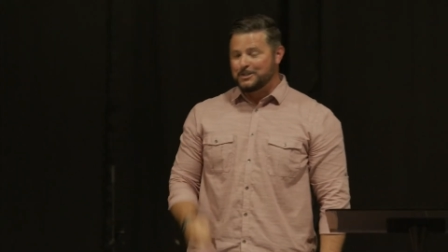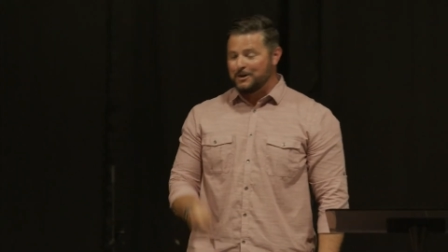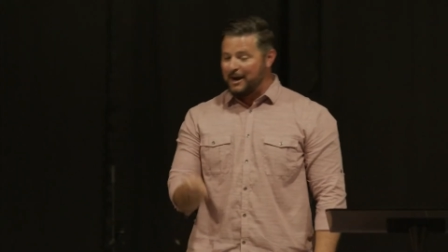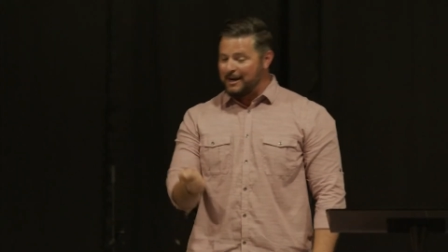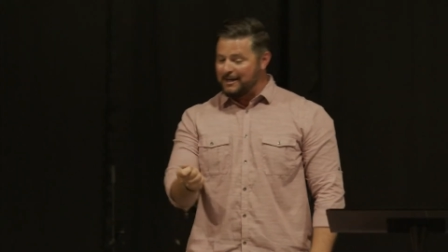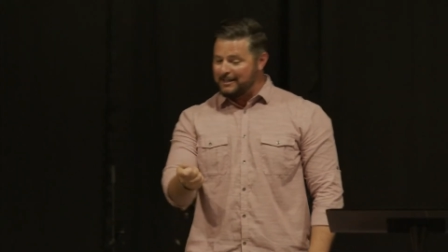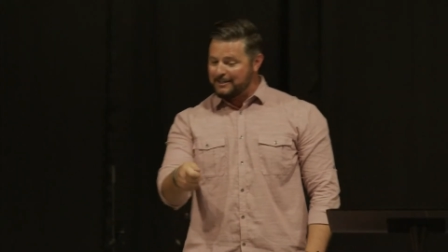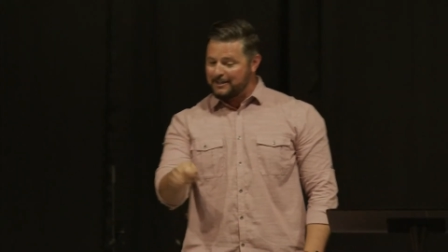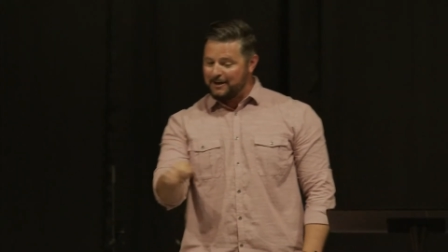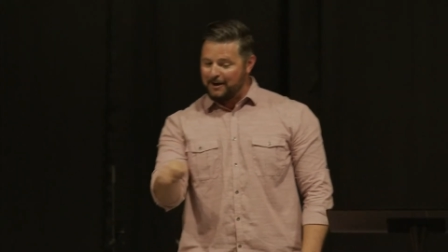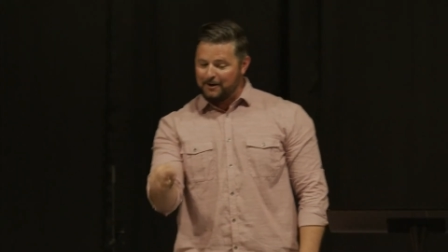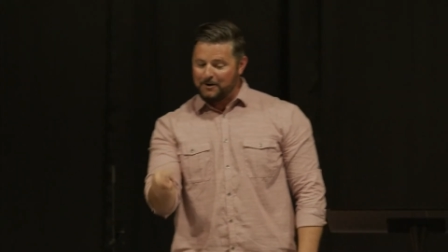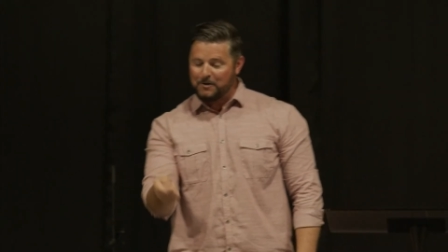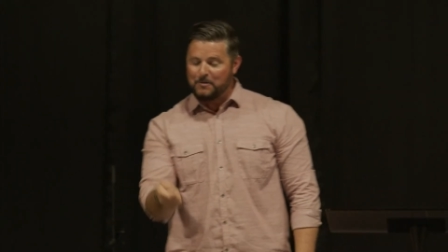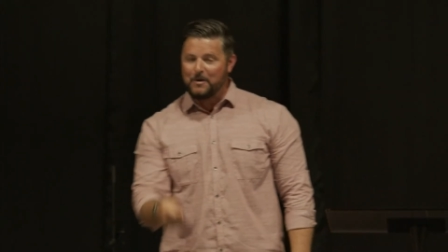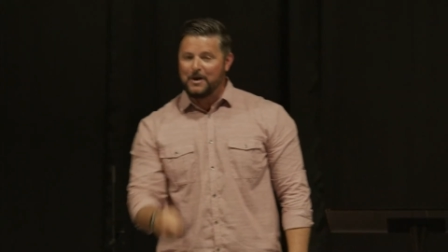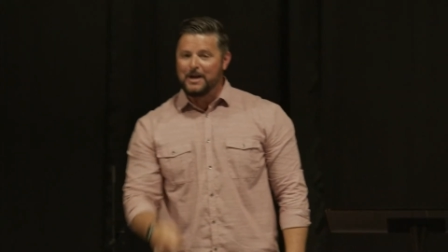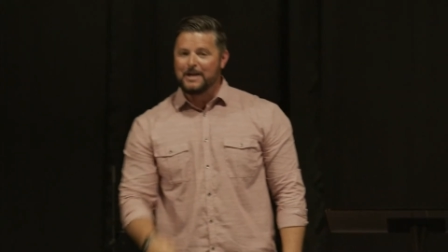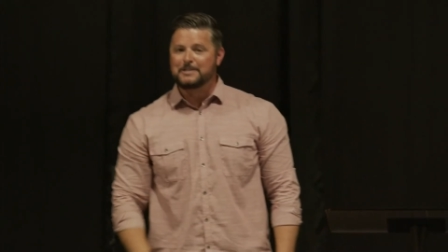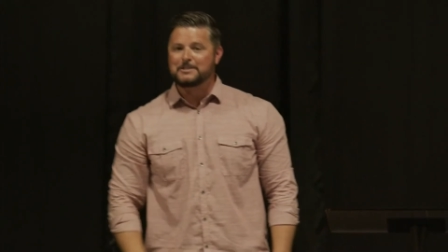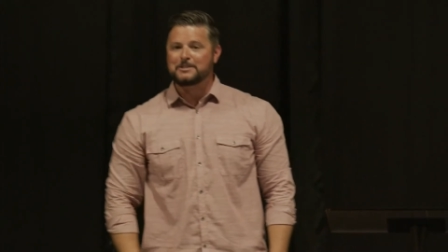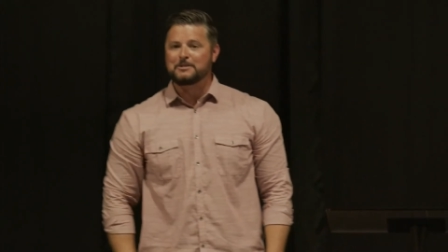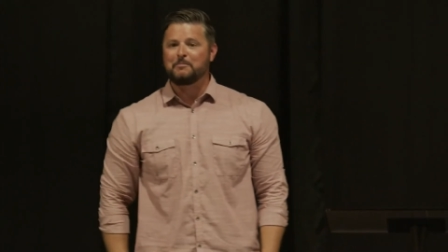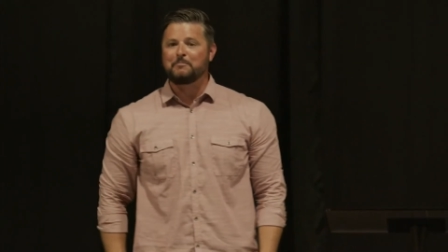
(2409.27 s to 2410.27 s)
trying to cut
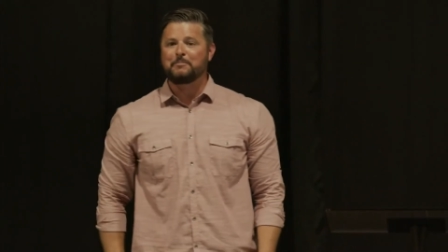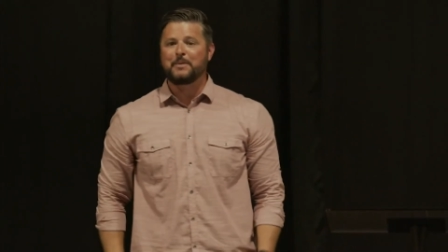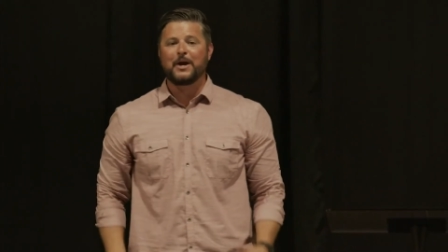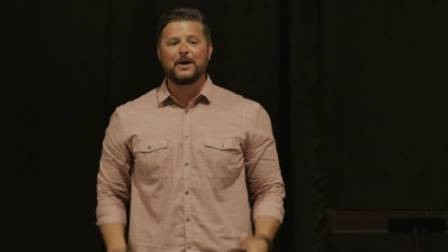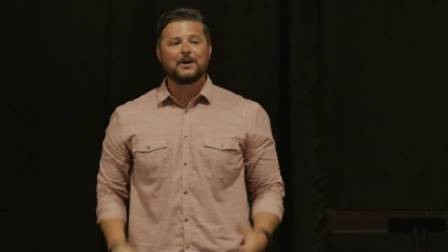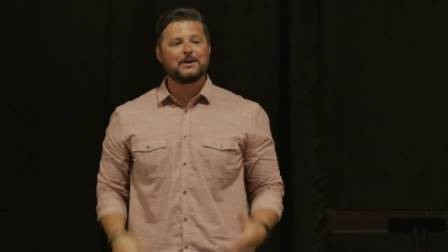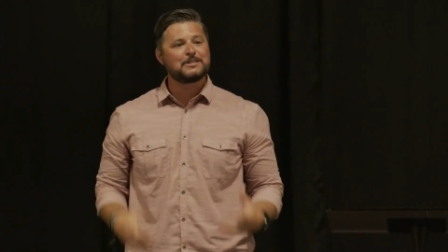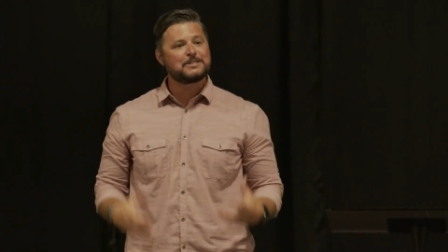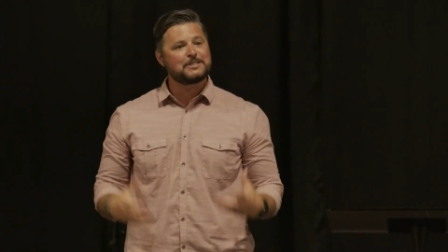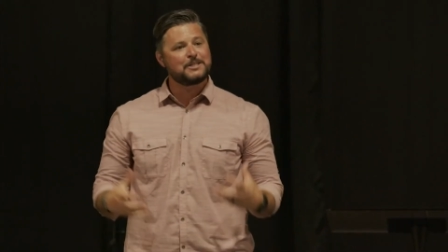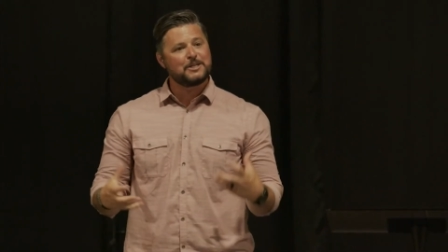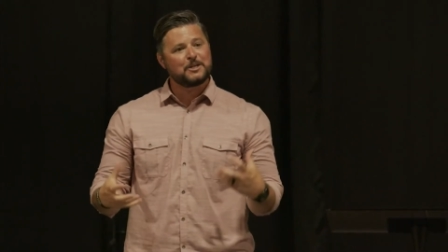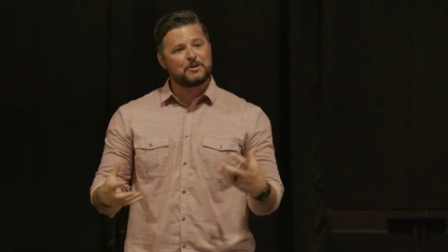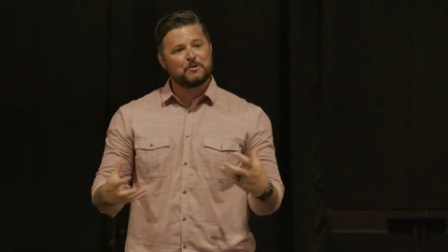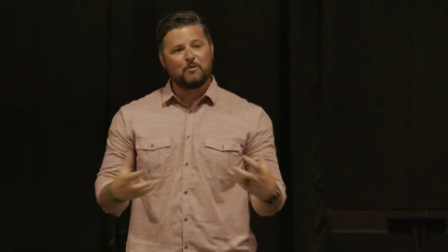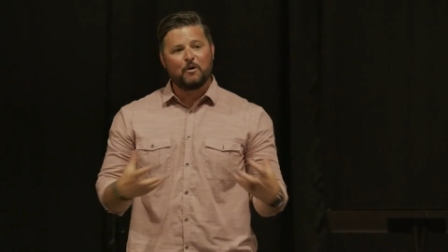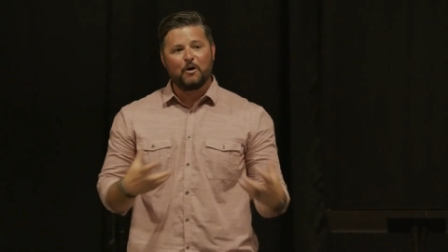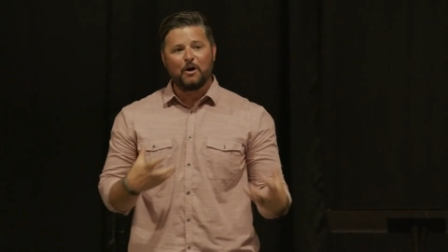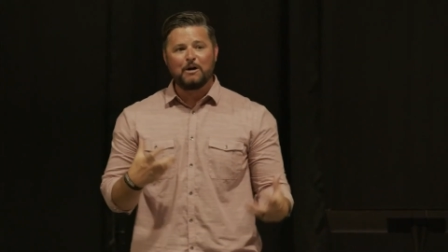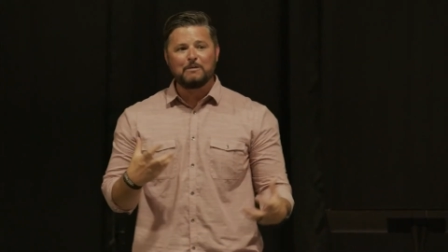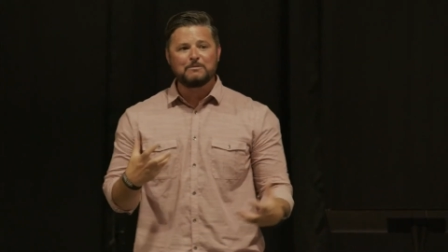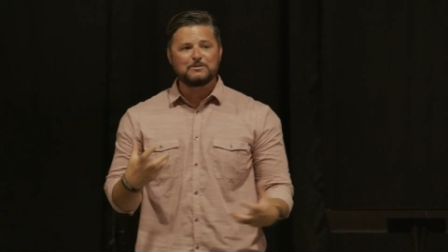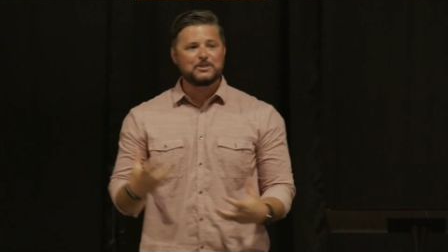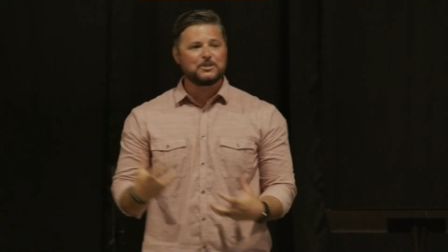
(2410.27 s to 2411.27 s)
away at some parasitic
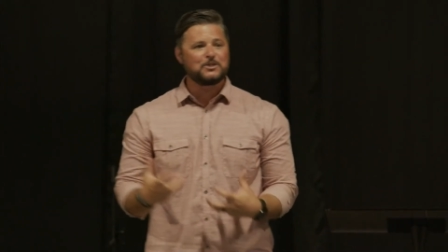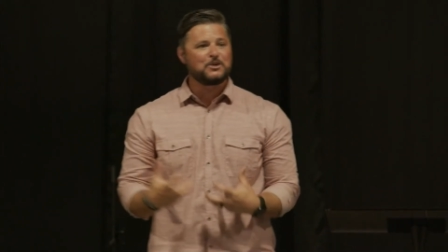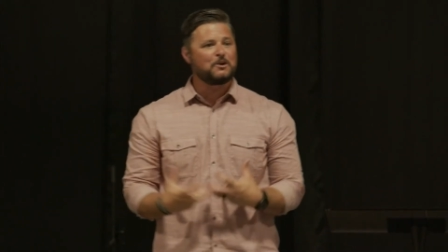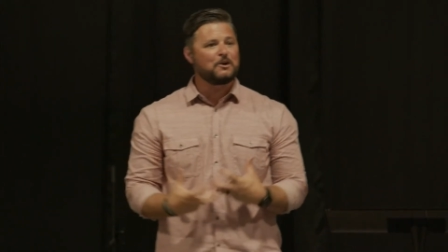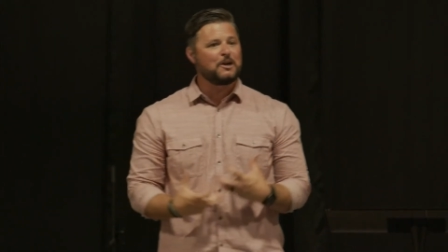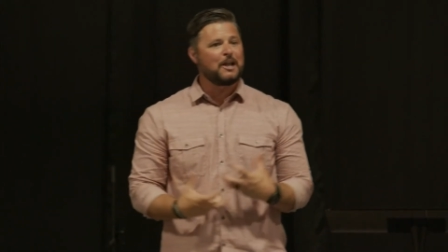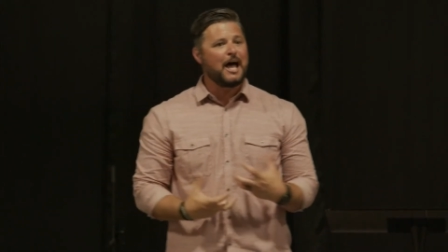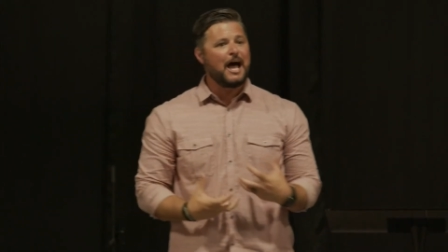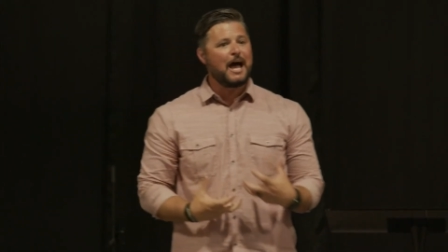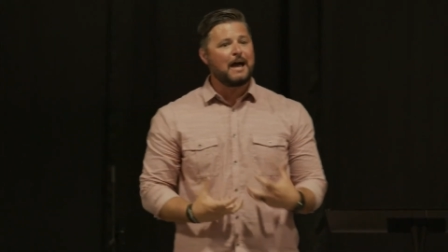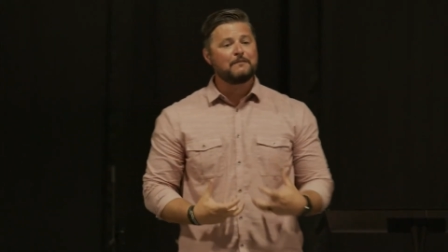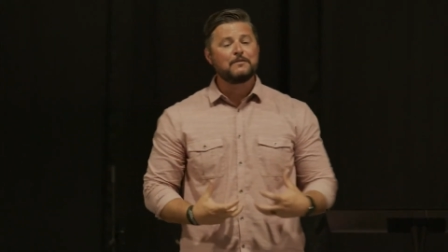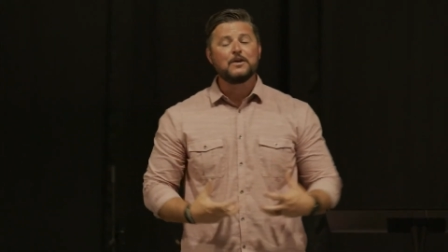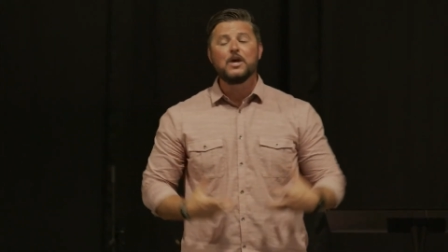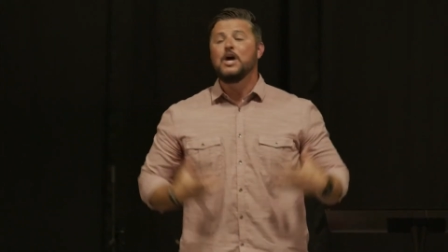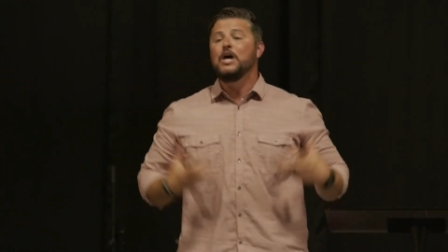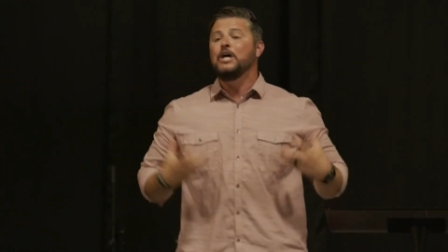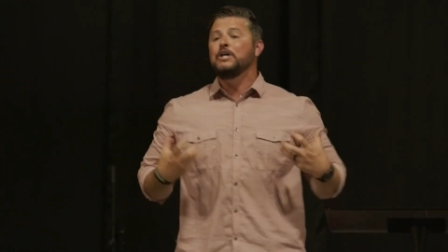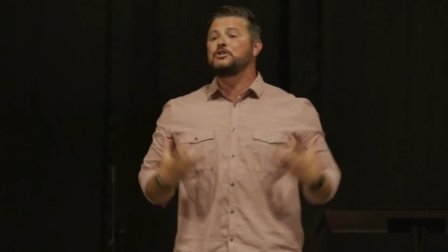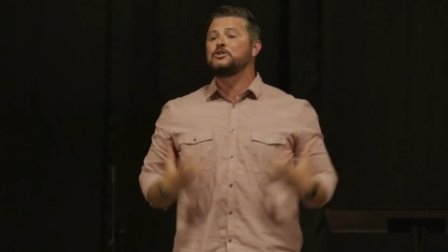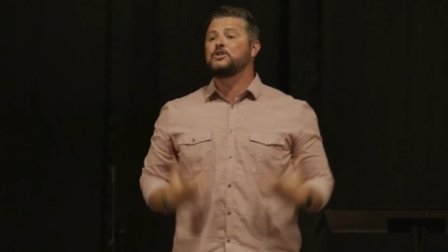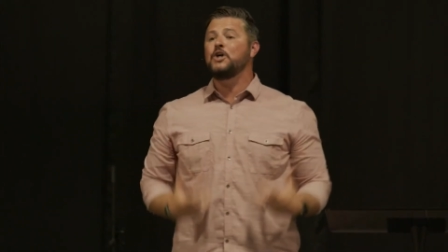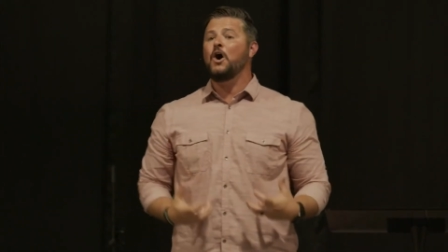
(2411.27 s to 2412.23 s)
worms in your life.